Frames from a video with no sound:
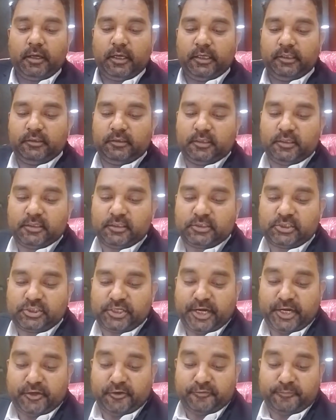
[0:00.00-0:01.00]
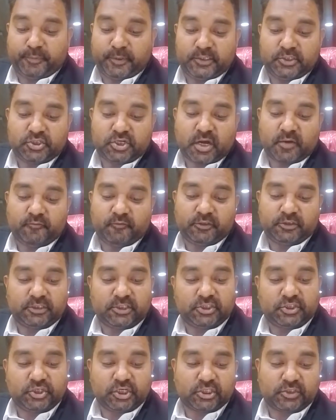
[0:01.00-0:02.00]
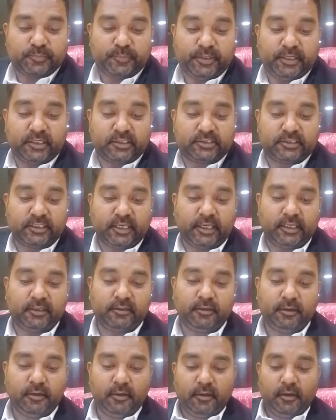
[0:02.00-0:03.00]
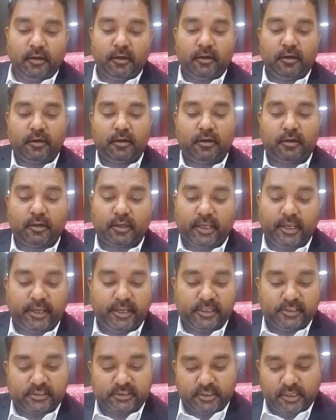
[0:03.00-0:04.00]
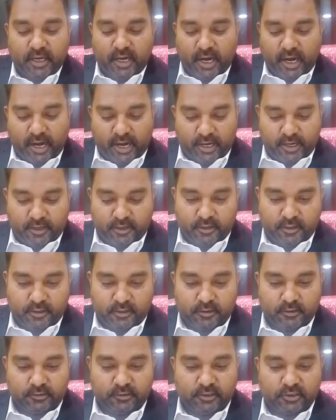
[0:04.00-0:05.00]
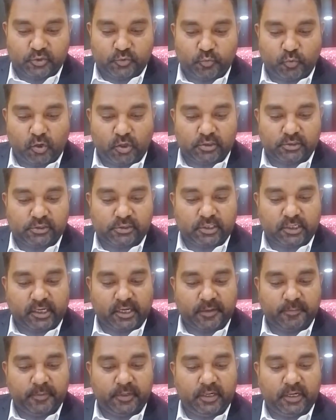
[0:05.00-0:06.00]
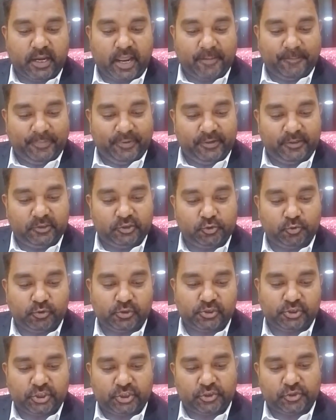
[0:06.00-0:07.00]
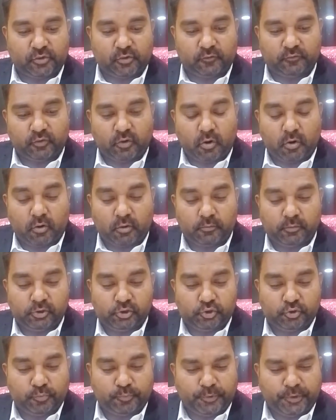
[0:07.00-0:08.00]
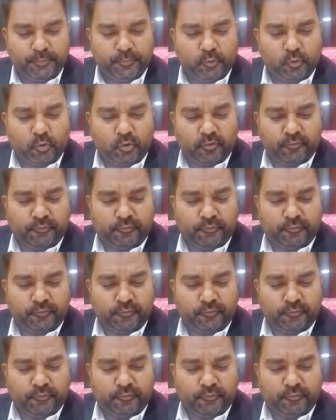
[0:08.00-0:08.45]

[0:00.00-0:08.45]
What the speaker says: in the State of Punjab versus Jasbir Singh case, and this was the criminal appellate jurisdiction of the Honorable Supreme Court